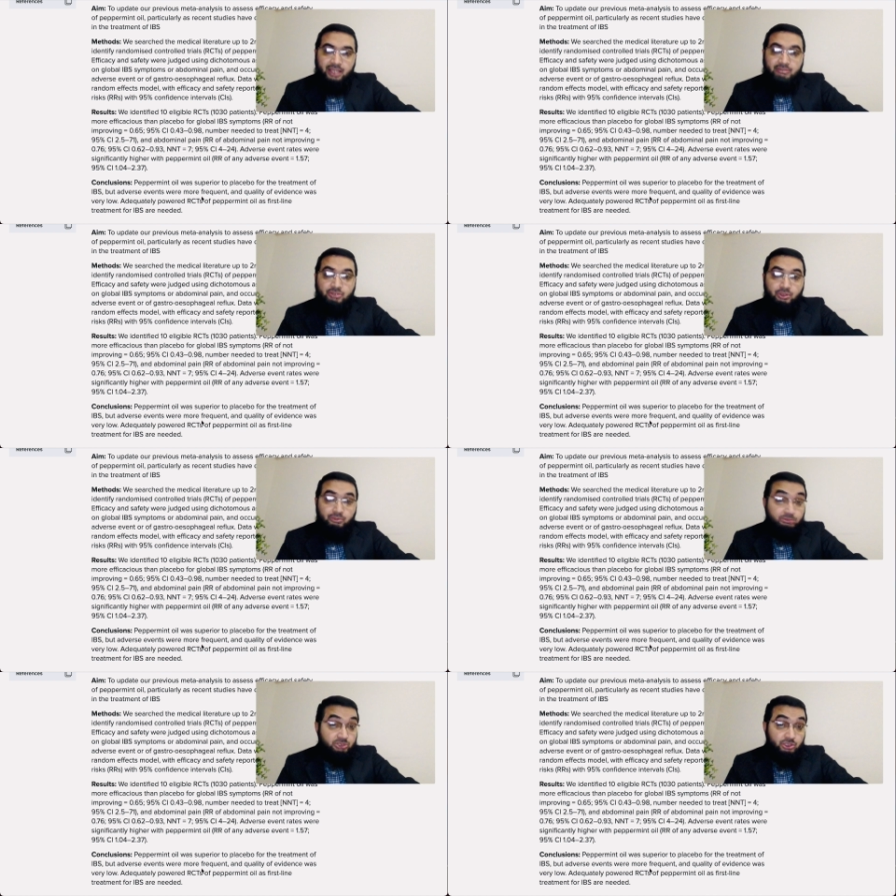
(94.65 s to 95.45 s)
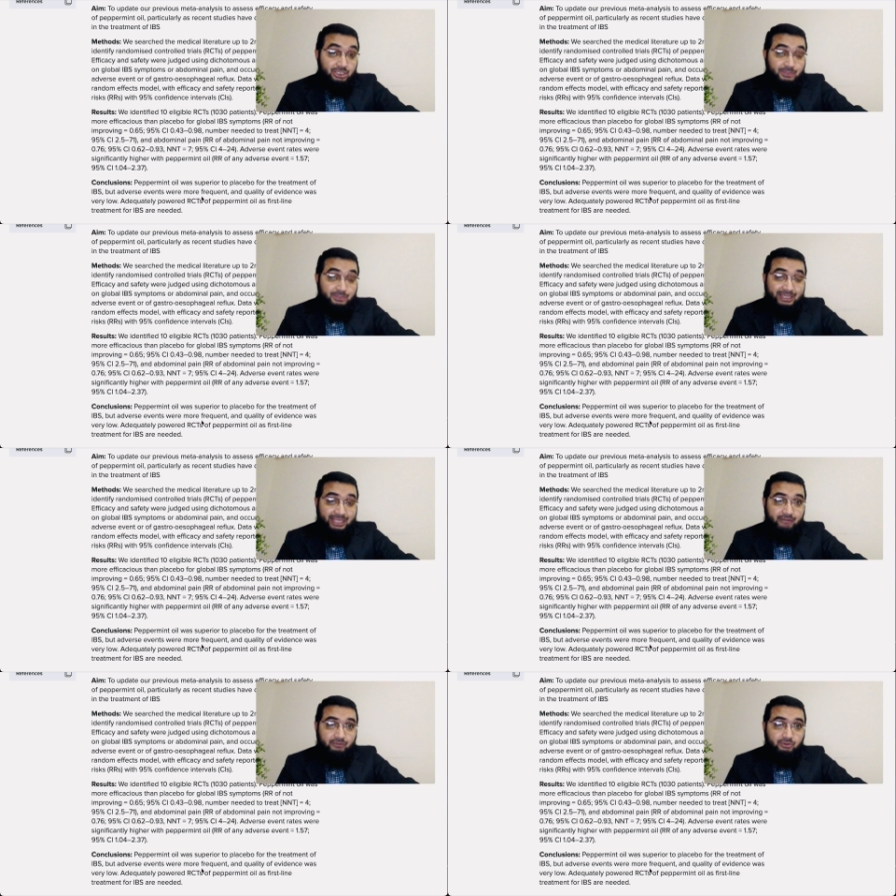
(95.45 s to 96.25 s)
So so just be
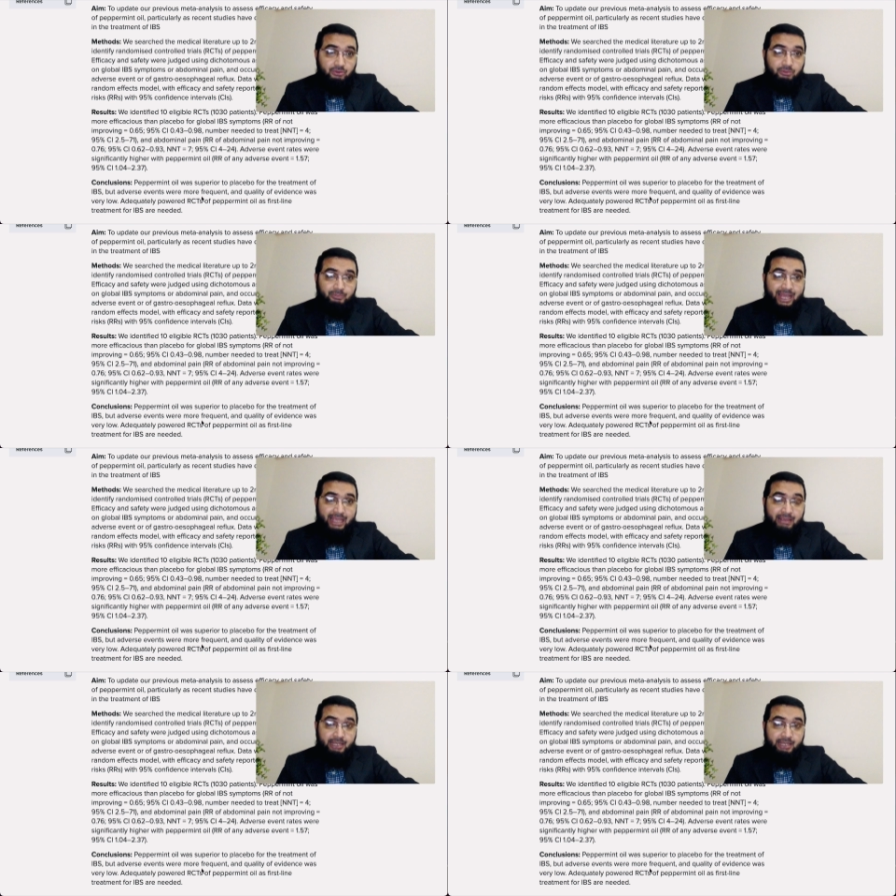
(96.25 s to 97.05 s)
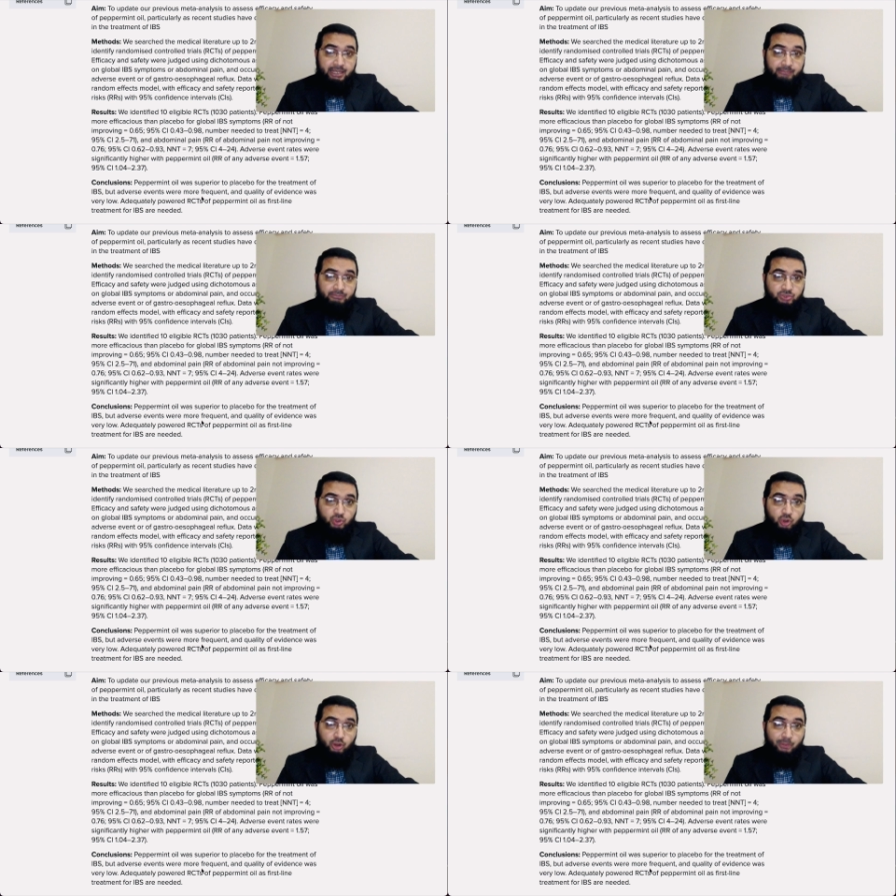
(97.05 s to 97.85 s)
careful. My uh,
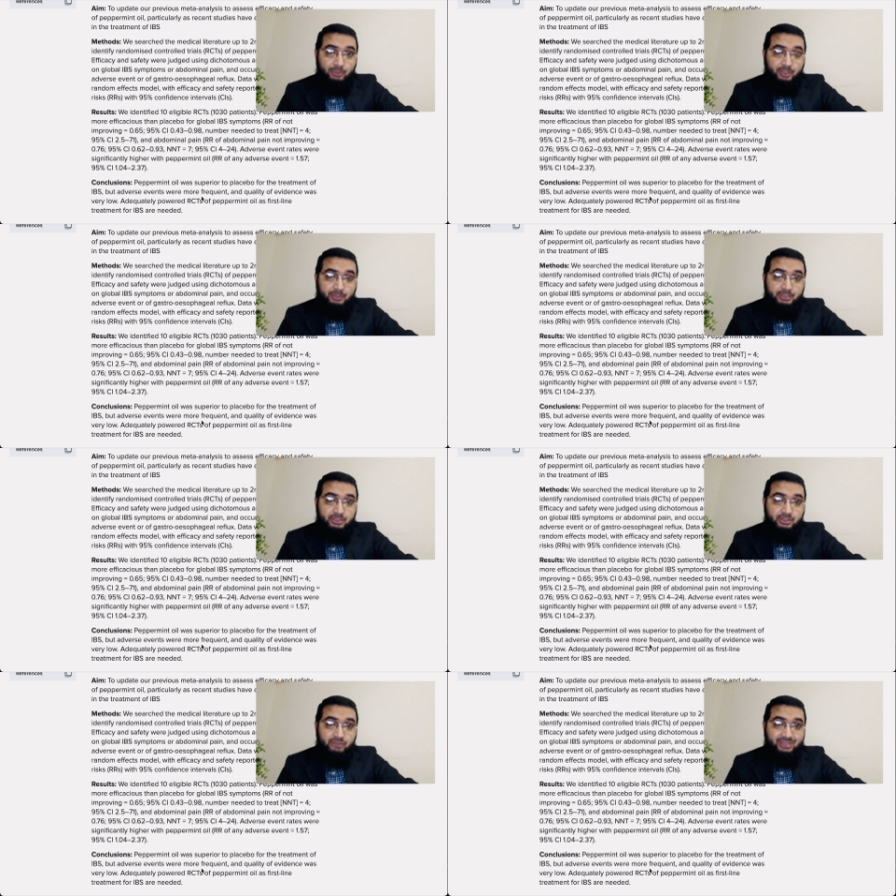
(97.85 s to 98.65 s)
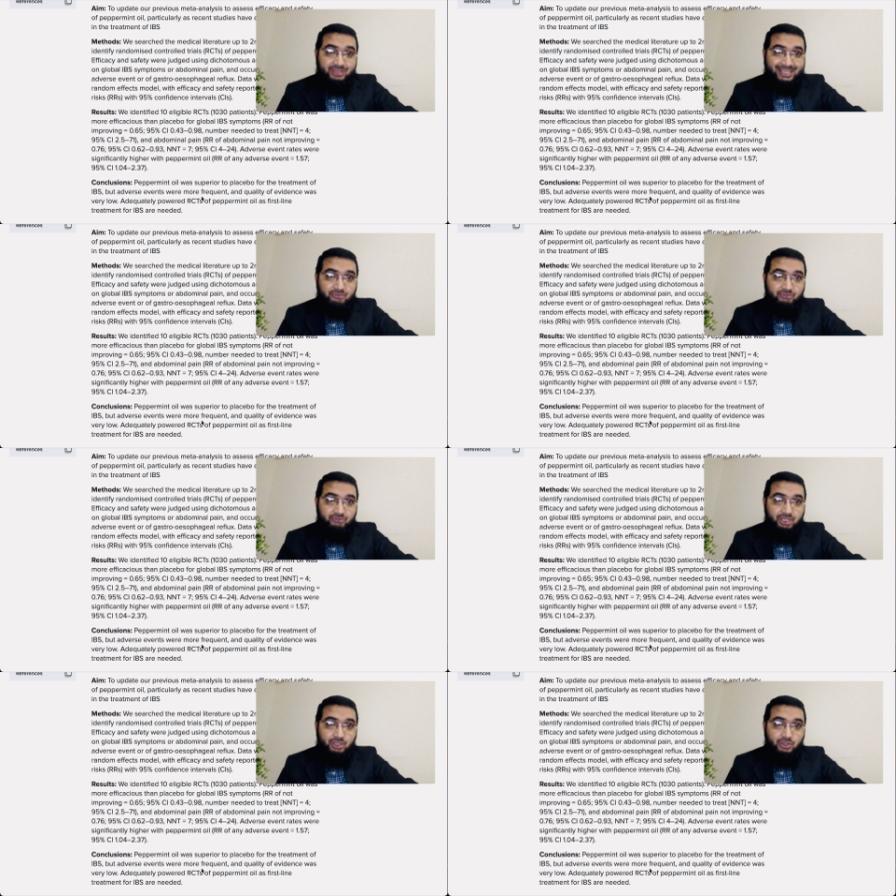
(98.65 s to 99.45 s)
sole purpose of this
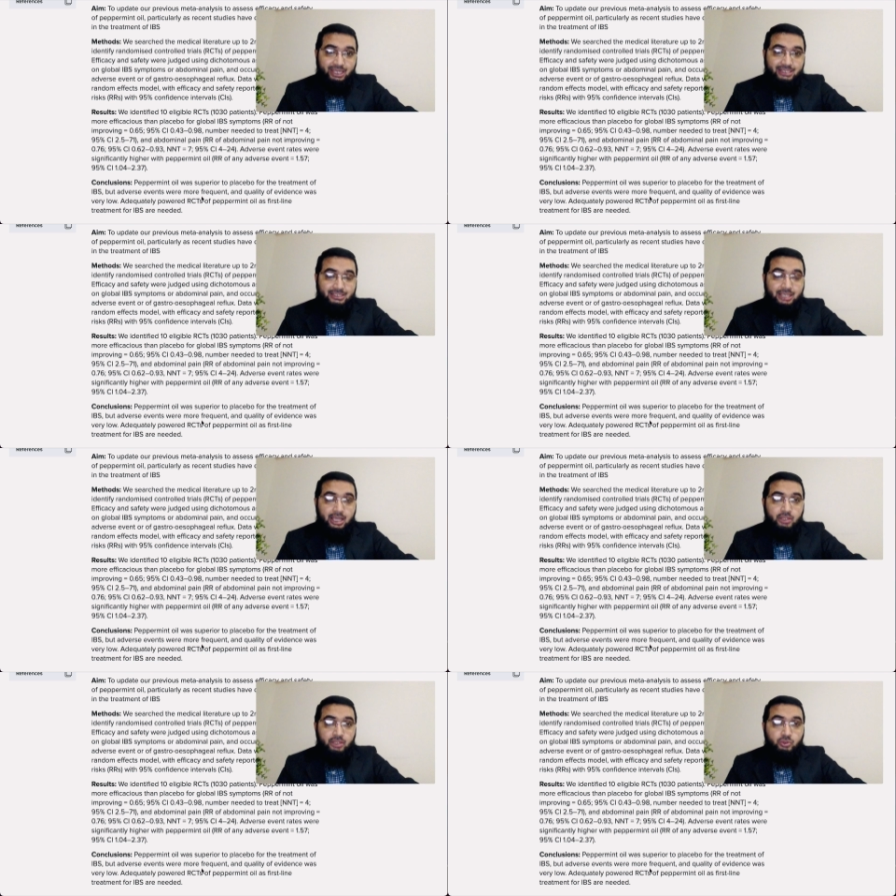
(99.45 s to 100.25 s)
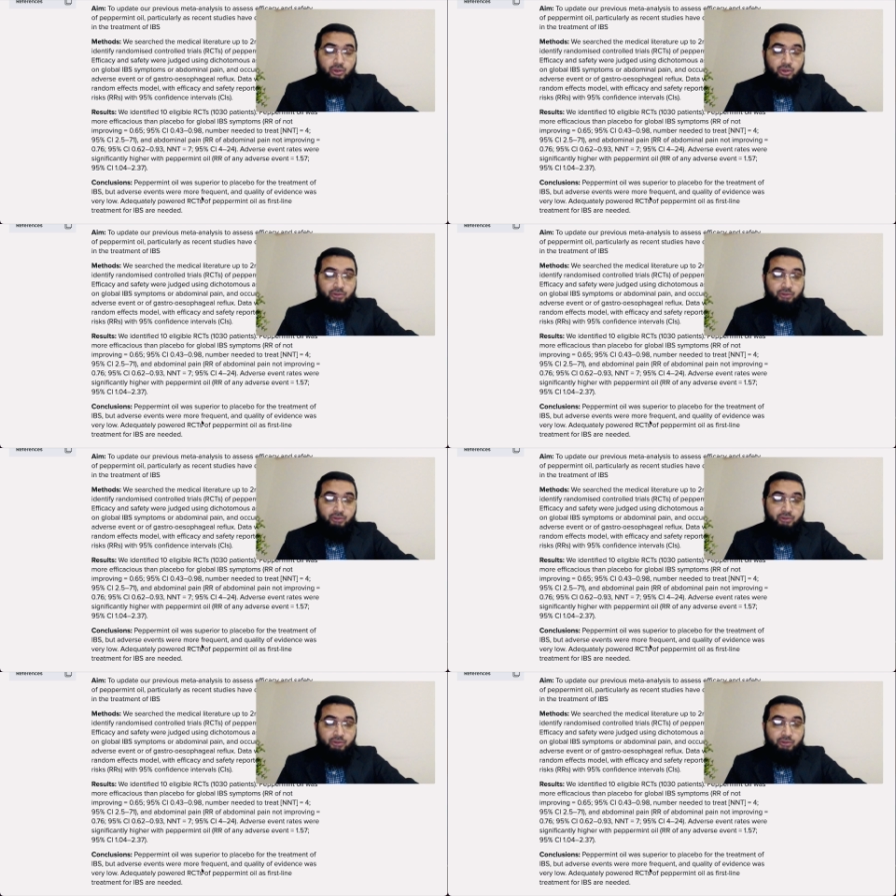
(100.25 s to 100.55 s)
video is to